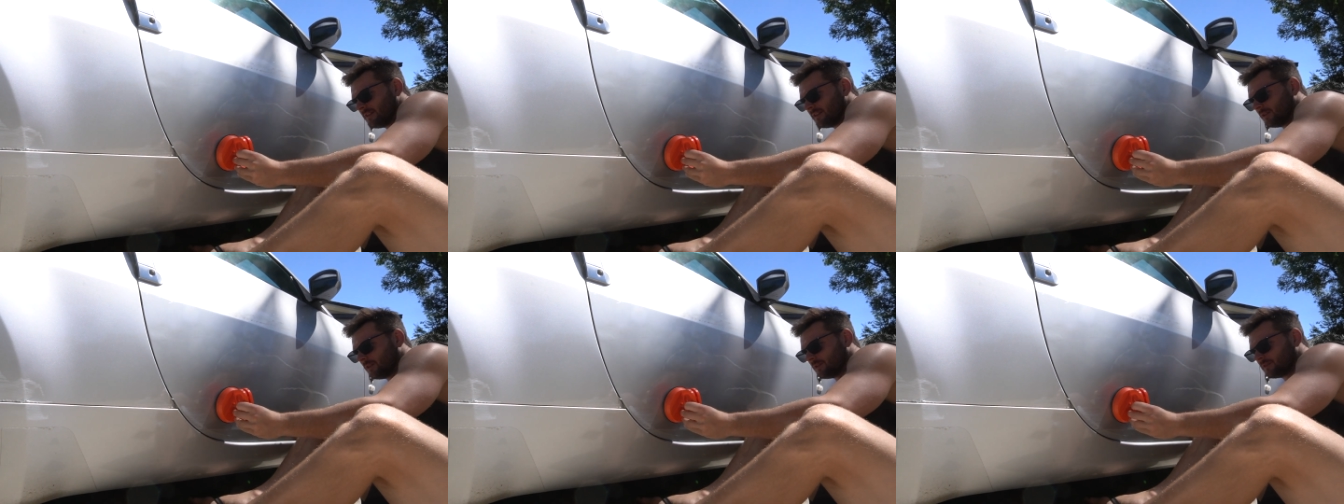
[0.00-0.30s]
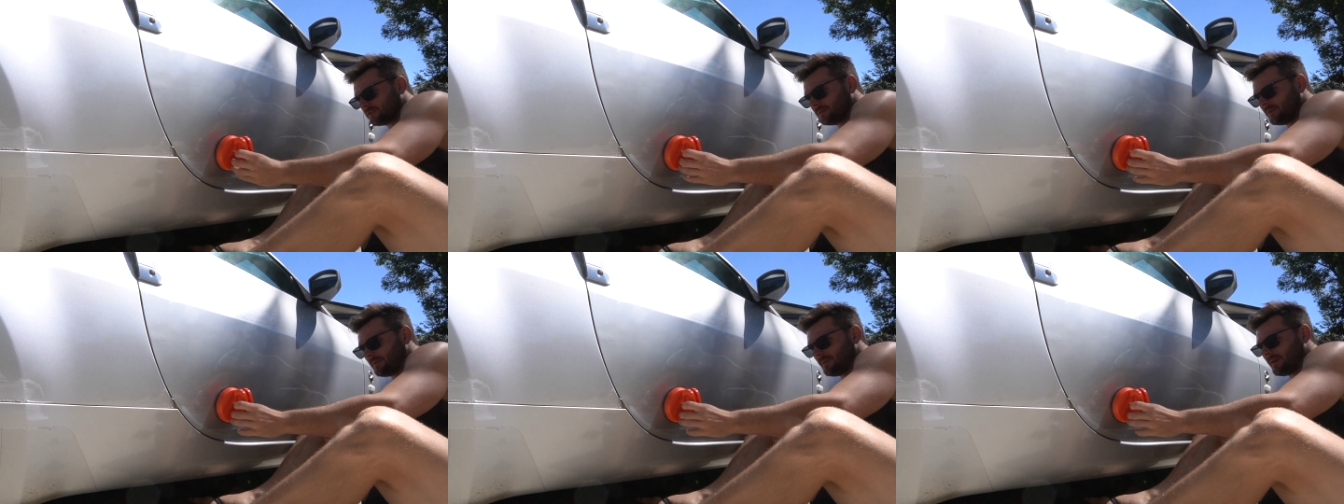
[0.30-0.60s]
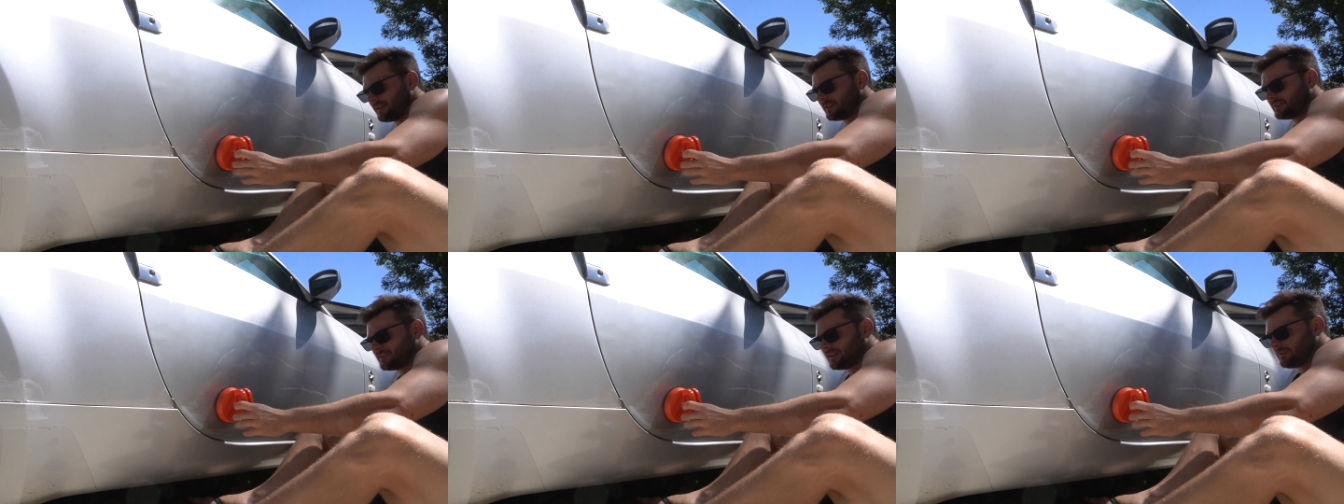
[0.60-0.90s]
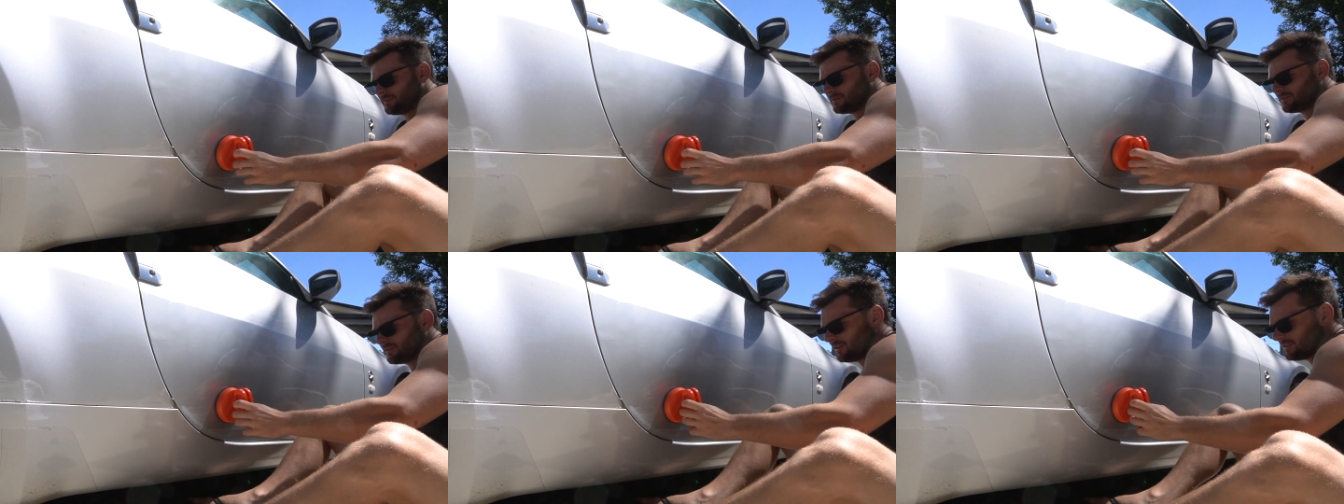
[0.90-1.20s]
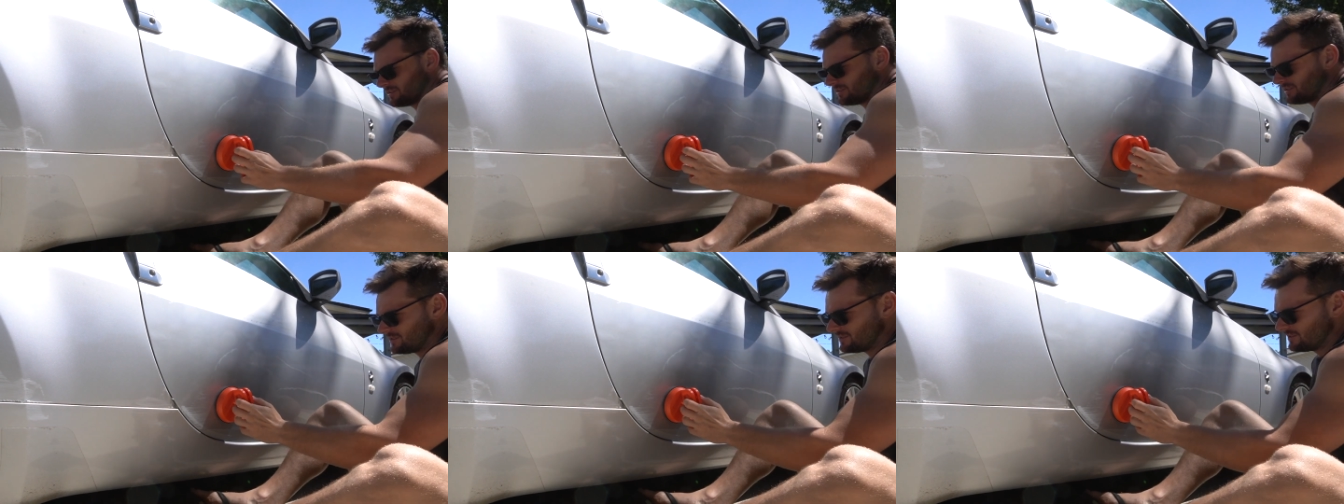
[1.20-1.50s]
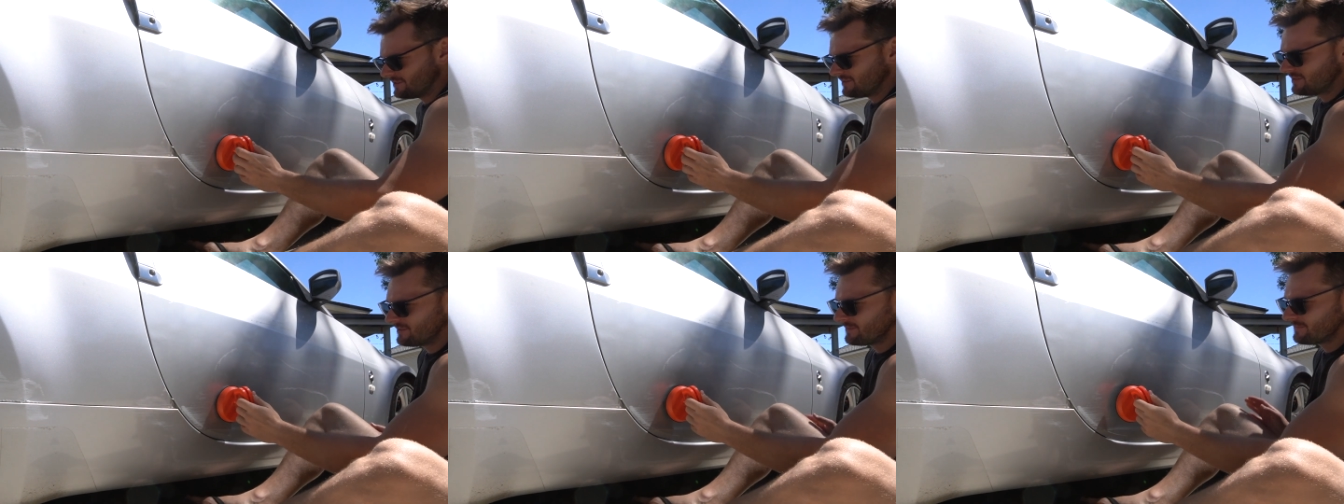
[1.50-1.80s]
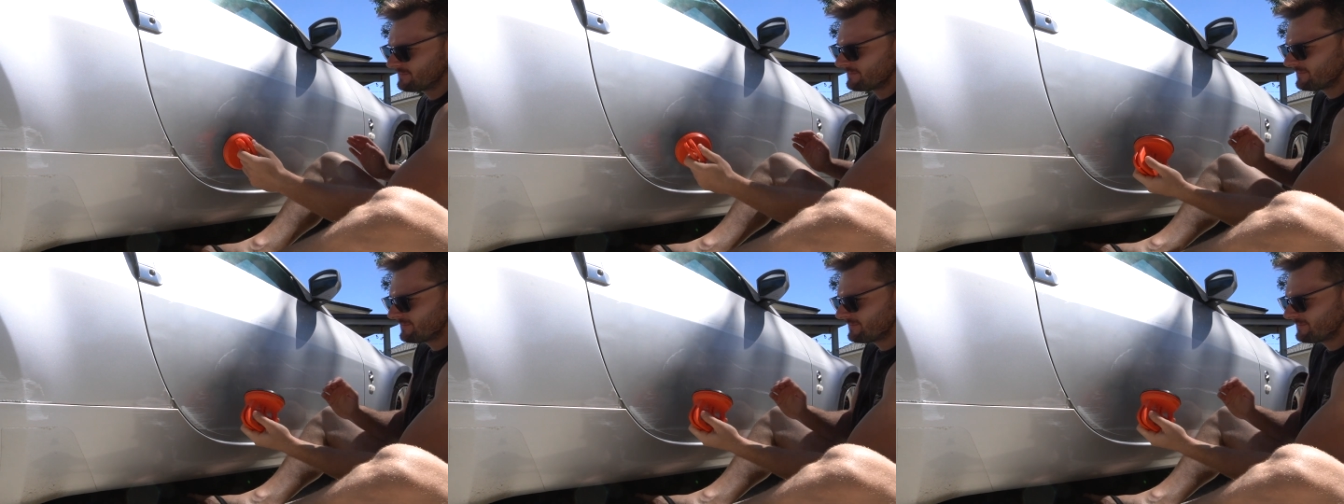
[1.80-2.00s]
Looks to be about the same size this is.